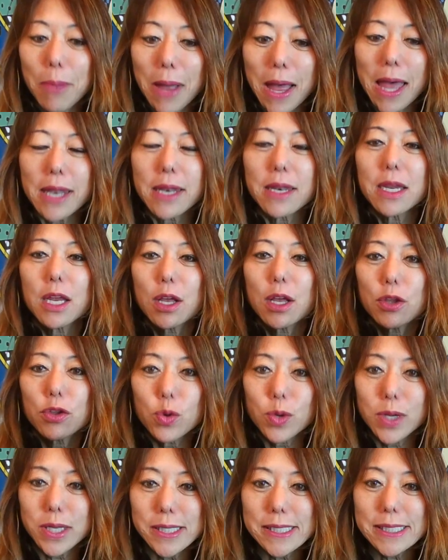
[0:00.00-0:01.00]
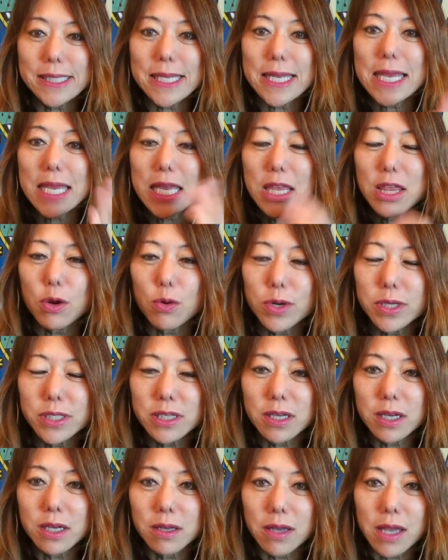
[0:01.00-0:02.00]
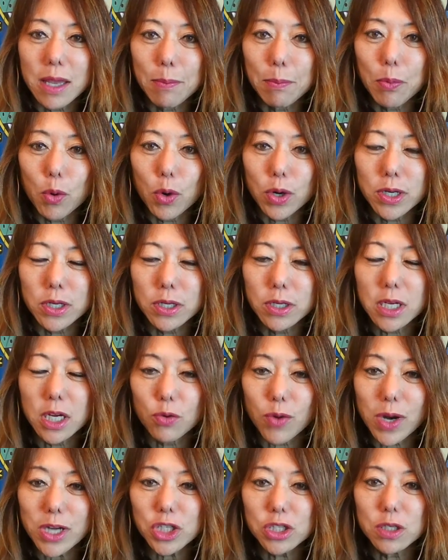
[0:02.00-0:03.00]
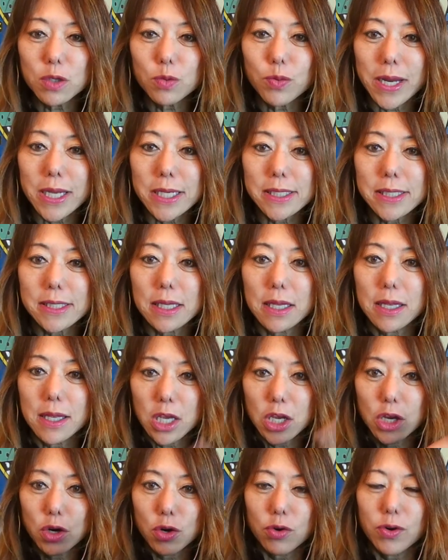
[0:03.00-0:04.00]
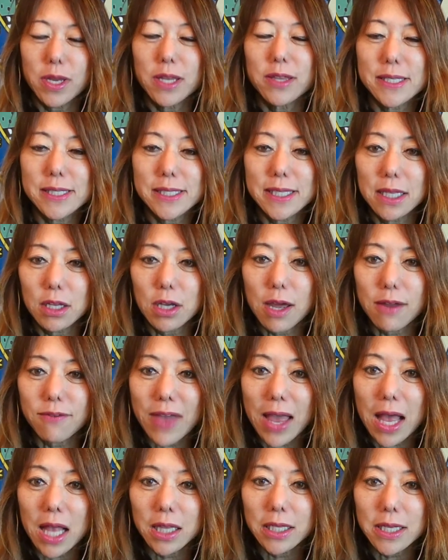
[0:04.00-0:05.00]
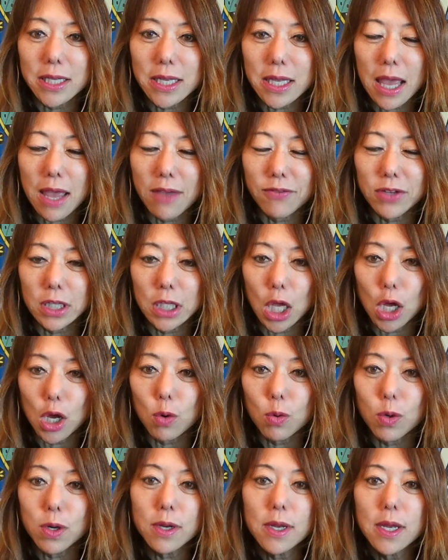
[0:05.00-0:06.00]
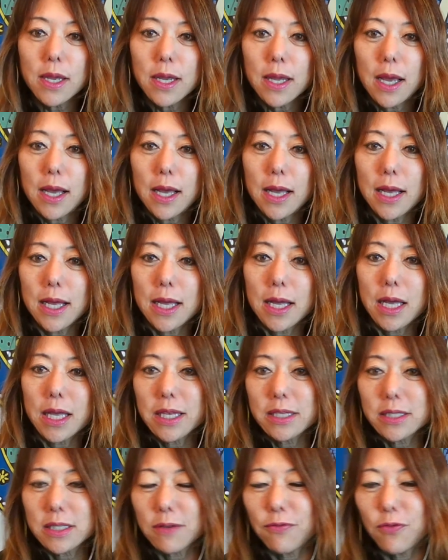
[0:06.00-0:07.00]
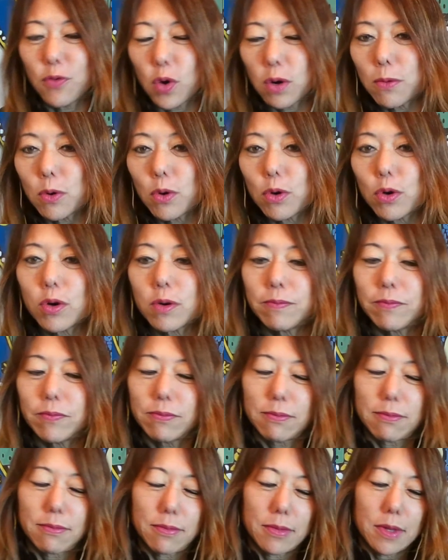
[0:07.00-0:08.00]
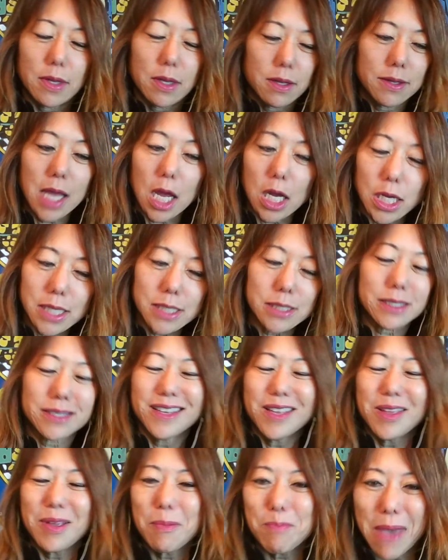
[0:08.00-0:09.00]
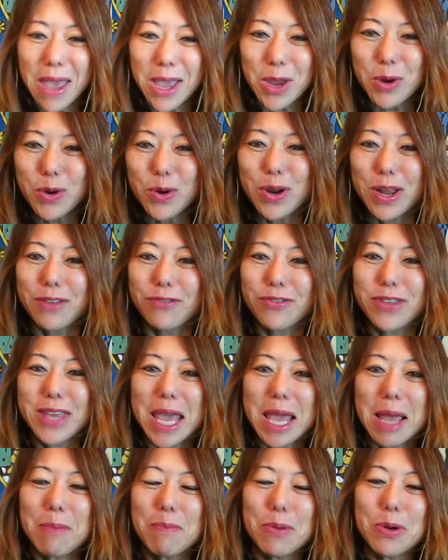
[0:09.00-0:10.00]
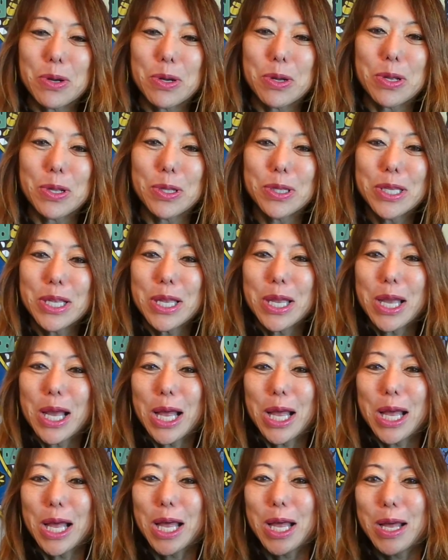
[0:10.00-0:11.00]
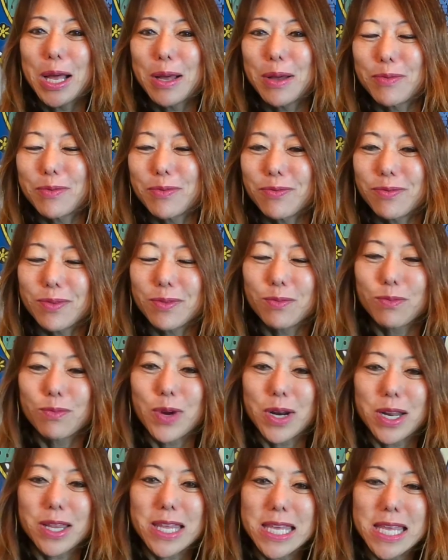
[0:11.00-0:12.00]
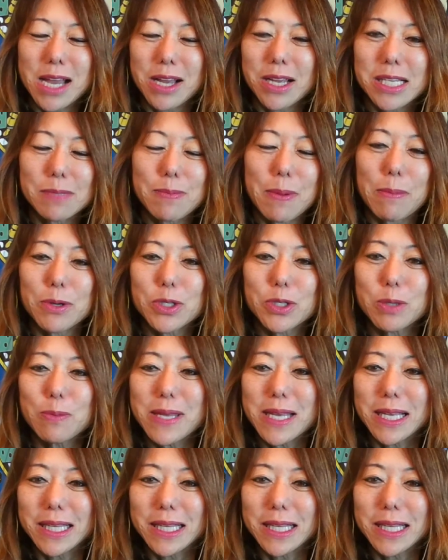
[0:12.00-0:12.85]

but you can see there is a important congressional race here in the Silicon Valley. Evan Lowe is the former youngest mayor of Campbell, one of the youngest members to be